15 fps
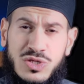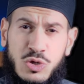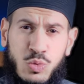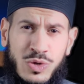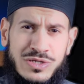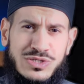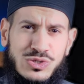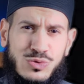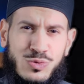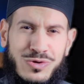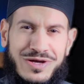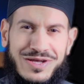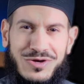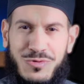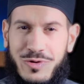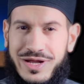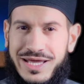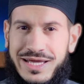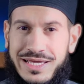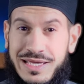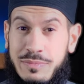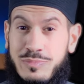What surah or
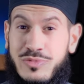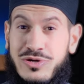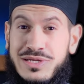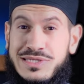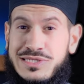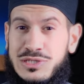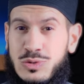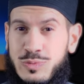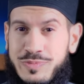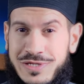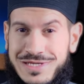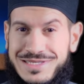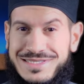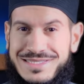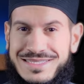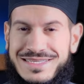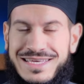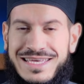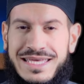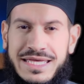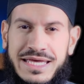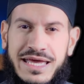ayah brings you peace
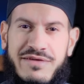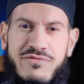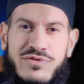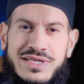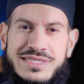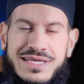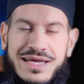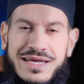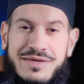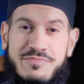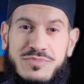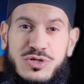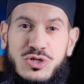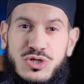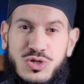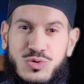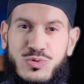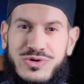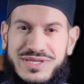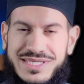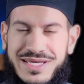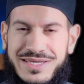every time you
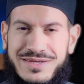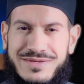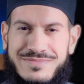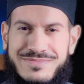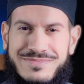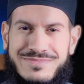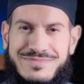recite it?